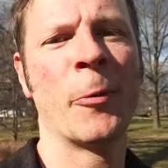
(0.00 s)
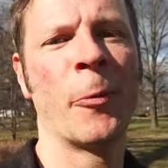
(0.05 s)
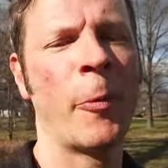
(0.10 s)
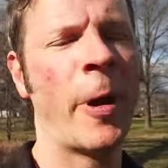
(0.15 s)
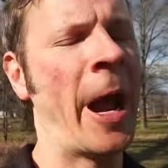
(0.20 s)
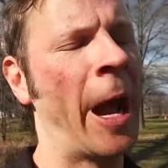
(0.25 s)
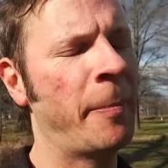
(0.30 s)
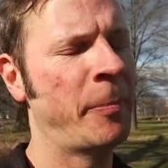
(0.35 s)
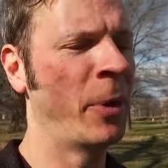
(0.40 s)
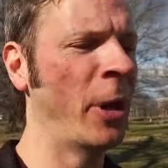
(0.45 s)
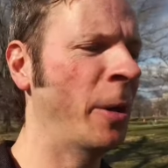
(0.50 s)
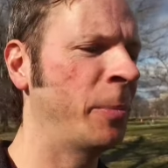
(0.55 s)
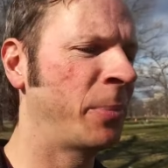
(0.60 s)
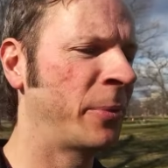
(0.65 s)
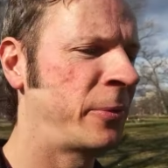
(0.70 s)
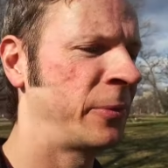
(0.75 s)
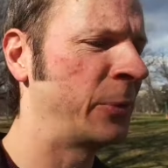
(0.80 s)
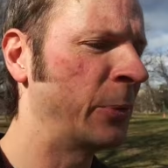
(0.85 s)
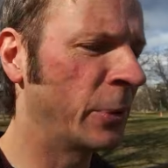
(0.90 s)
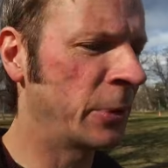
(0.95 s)
wrap-up
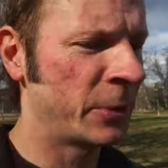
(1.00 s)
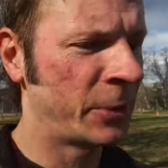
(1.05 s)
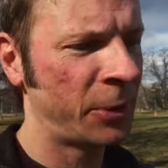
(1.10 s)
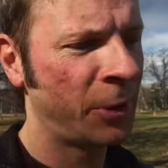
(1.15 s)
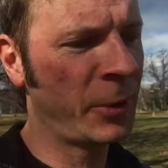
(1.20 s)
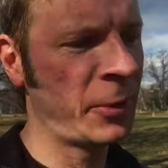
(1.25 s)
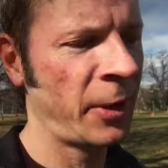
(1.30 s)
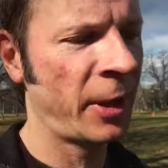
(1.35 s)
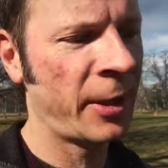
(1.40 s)
for two